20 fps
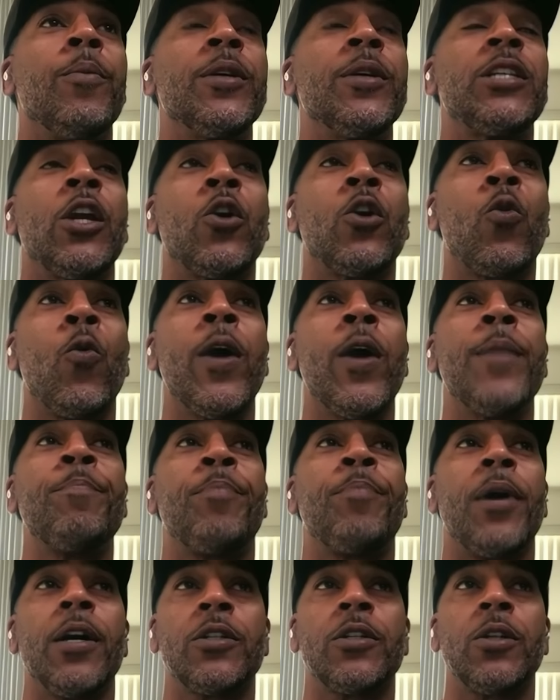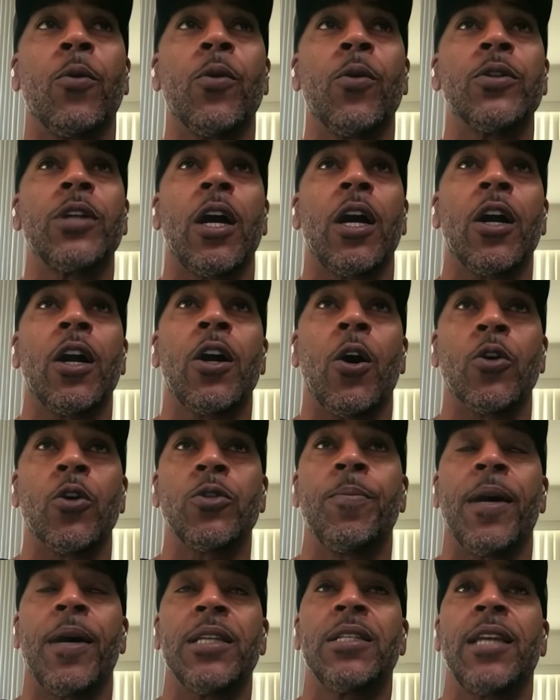Let me see. Quinn Buckner was our
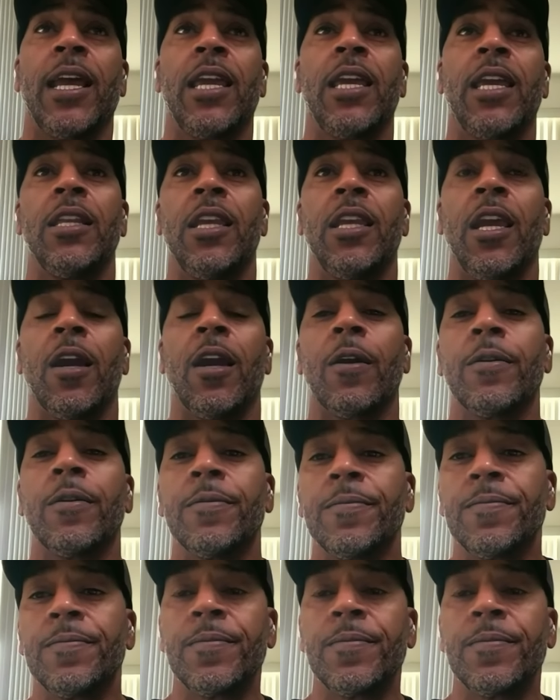coach my second year.